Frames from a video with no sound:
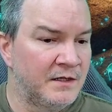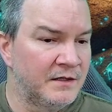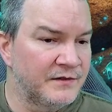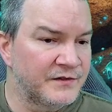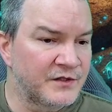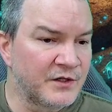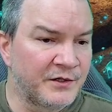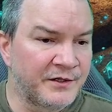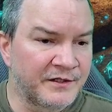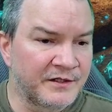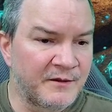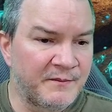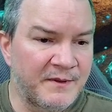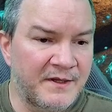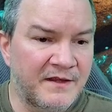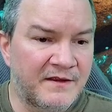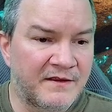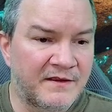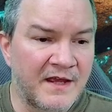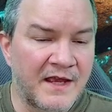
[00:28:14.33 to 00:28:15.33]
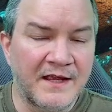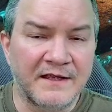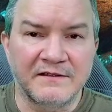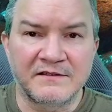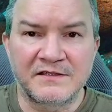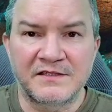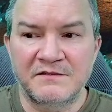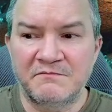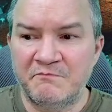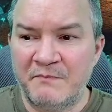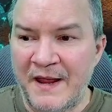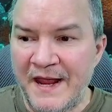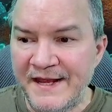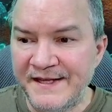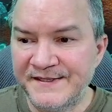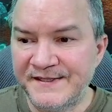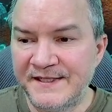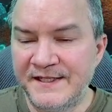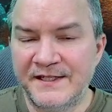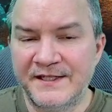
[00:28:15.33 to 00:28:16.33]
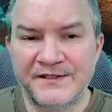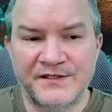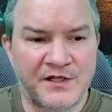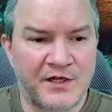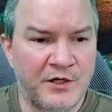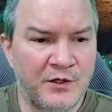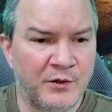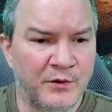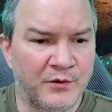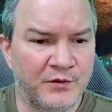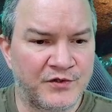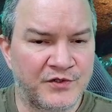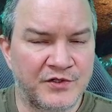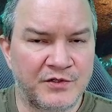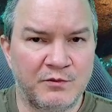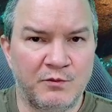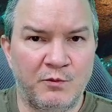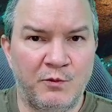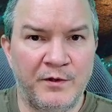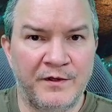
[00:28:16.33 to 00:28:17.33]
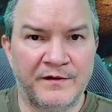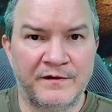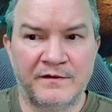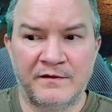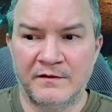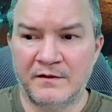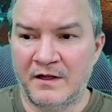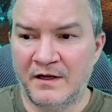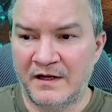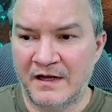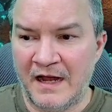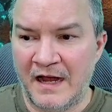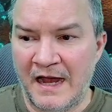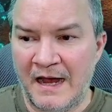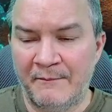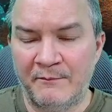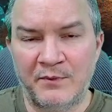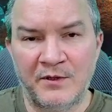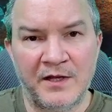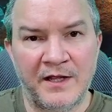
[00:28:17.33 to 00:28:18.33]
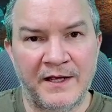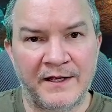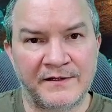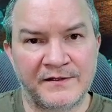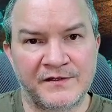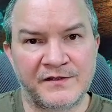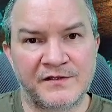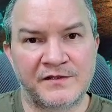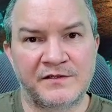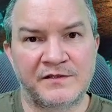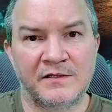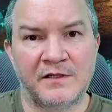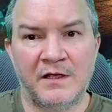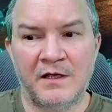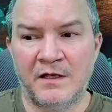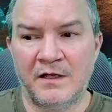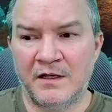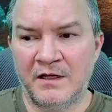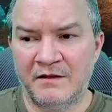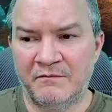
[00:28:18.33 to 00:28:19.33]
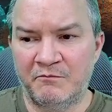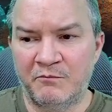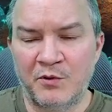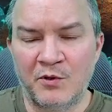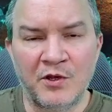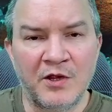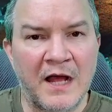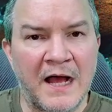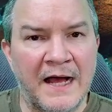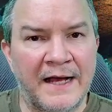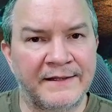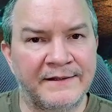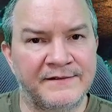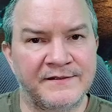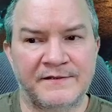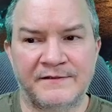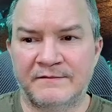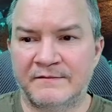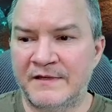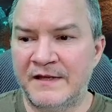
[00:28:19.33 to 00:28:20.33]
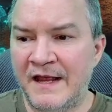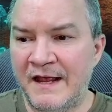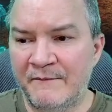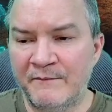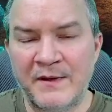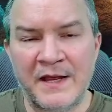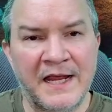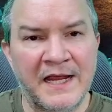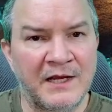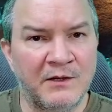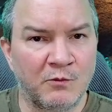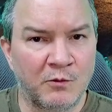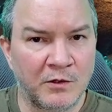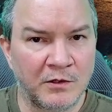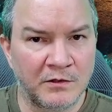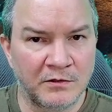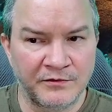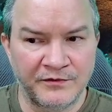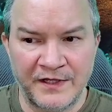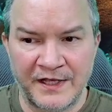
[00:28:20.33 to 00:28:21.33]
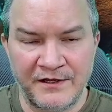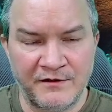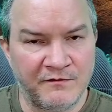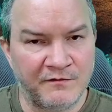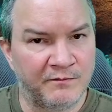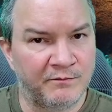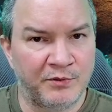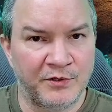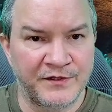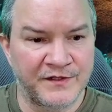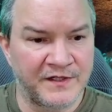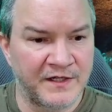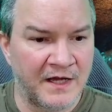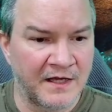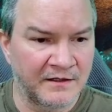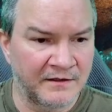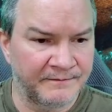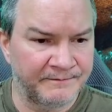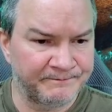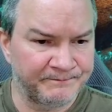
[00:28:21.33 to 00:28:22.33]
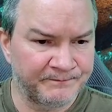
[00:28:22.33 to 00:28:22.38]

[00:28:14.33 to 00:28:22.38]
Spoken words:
So here are the big things. Pacing is huge with a complex plot, campaign world that you've put together.